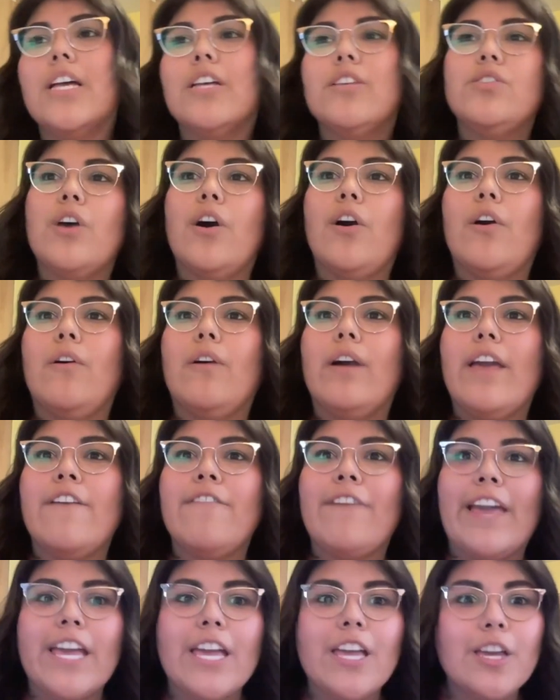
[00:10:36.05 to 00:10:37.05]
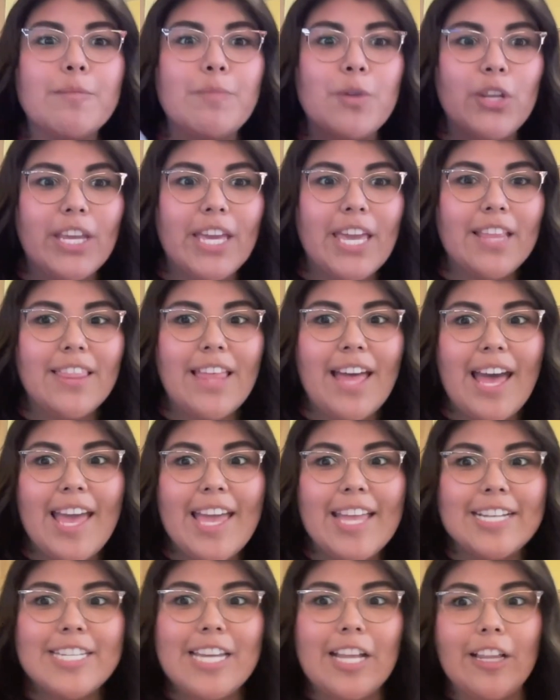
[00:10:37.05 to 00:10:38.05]
So if I can communicate
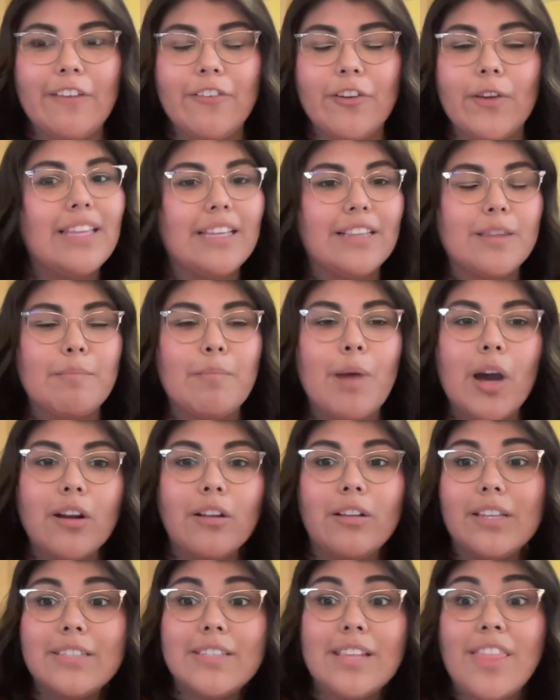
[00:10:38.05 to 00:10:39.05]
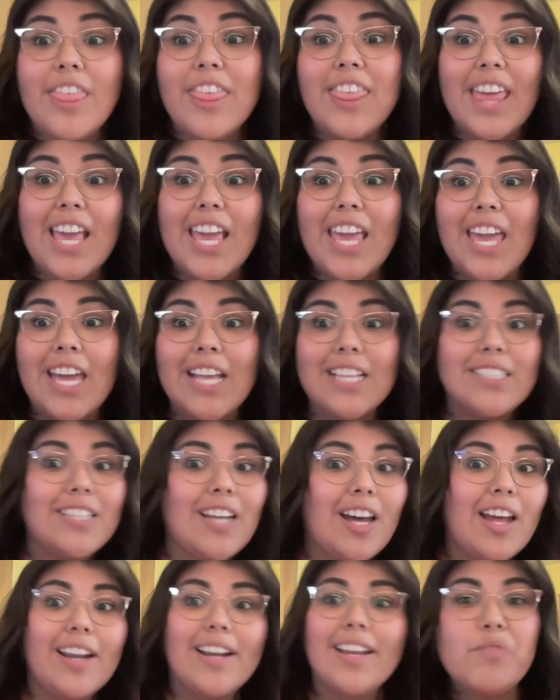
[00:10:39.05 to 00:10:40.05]
that and tell everyone like the model isn't thinking, it's
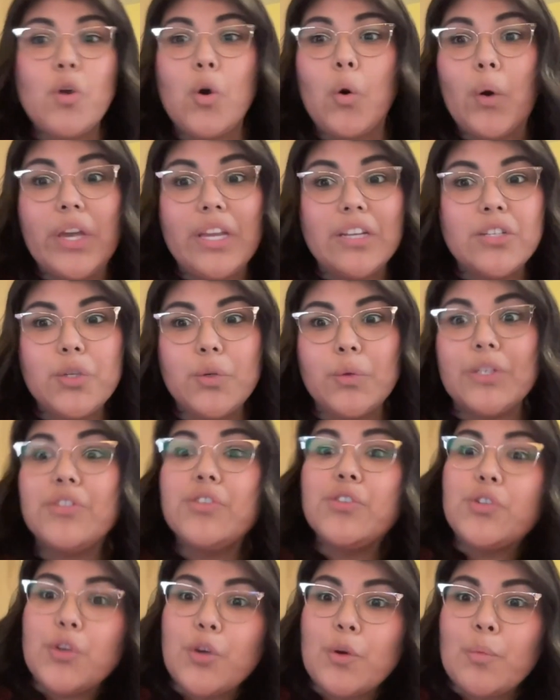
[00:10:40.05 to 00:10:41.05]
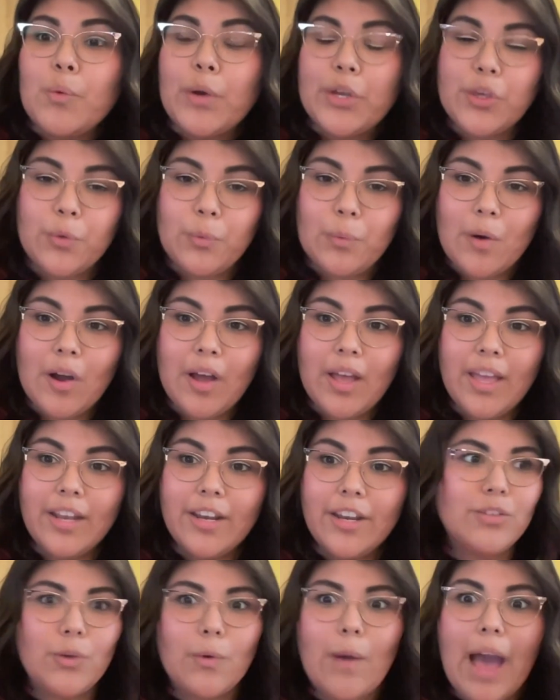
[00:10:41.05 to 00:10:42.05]
not going to assume what you
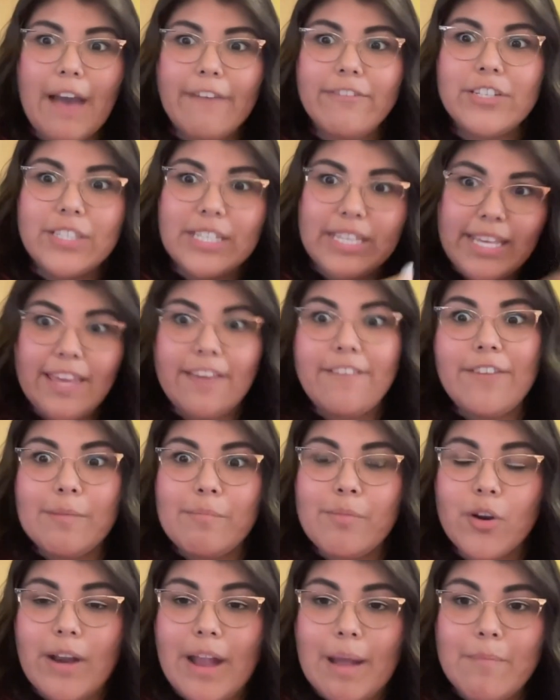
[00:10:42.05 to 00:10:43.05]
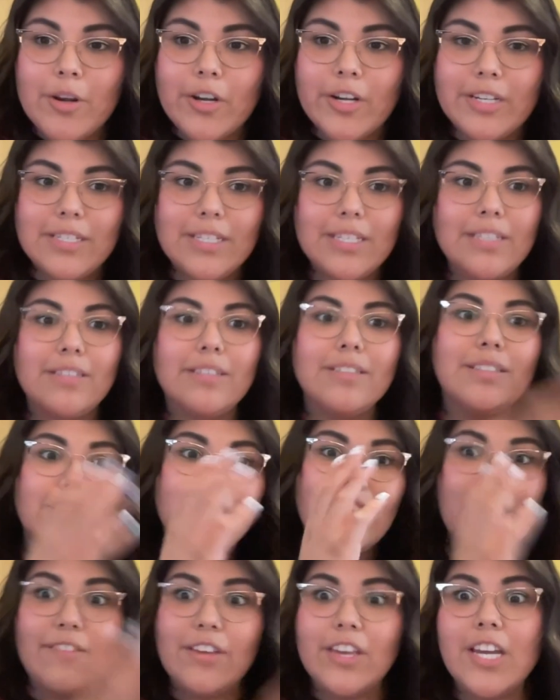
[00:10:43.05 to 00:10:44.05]
want. You have to give it parameters and
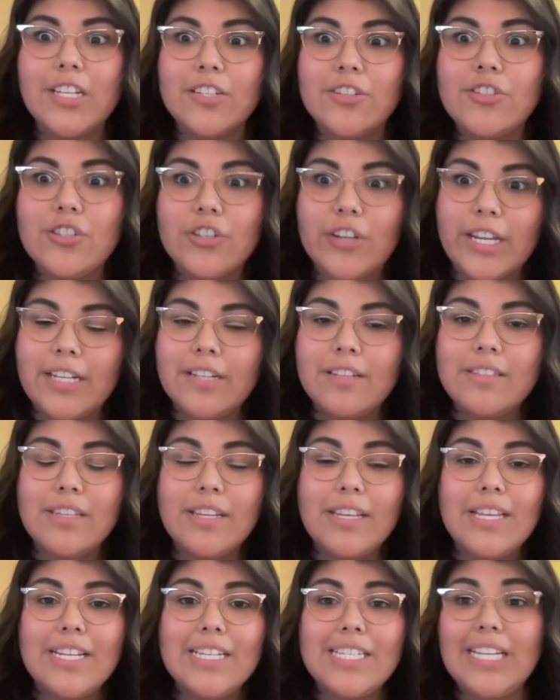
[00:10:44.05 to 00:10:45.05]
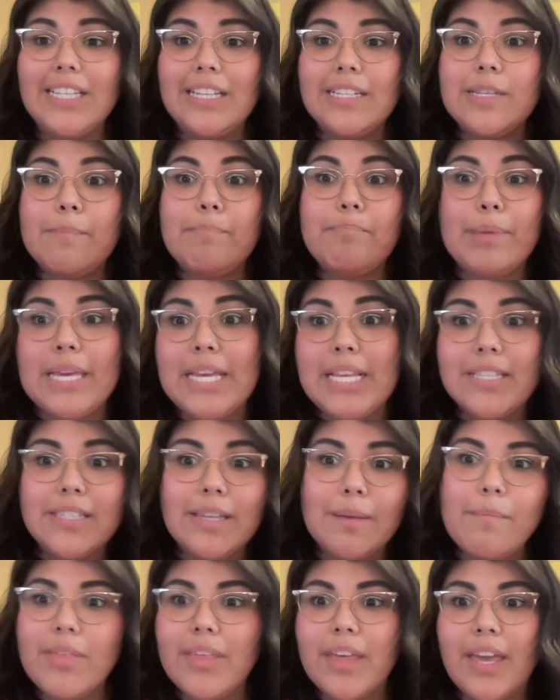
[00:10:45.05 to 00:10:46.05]
give it constraints, tell it to be
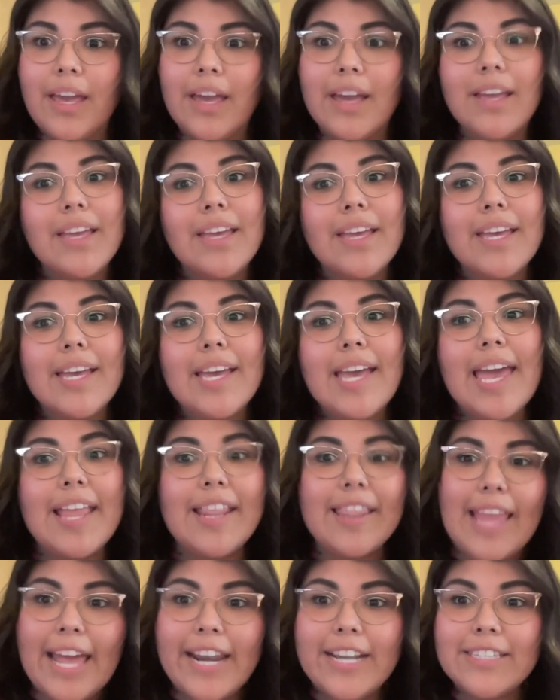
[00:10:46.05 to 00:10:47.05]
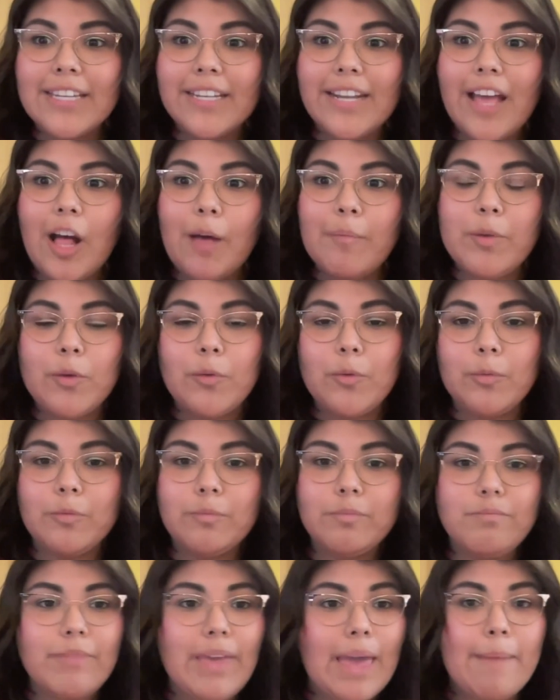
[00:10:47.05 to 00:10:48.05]
something, and that is going to help you
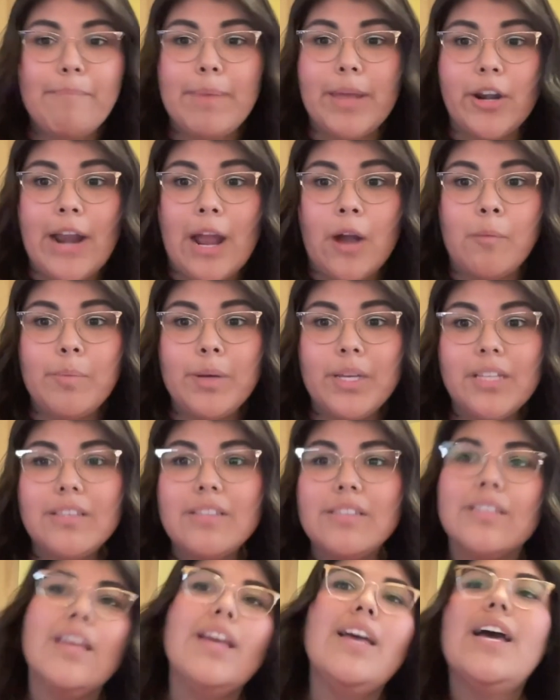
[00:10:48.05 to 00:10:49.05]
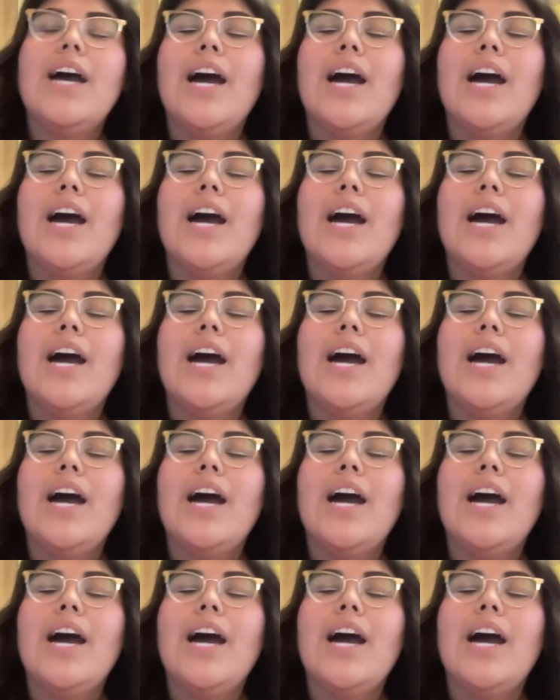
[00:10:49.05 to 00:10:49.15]
get better outputs.